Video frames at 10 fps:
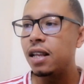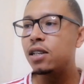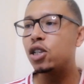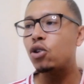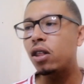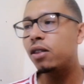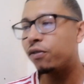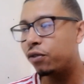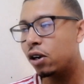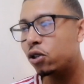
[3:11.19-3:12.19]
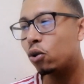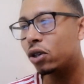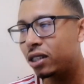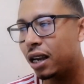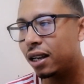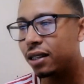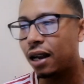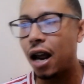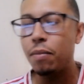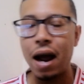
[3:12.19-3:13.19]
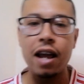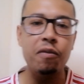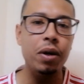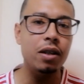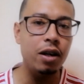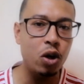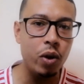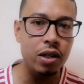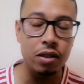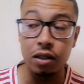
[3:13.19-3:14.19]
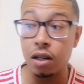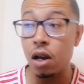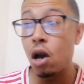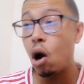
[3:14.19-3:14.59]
This is not the first or second time I have been requested.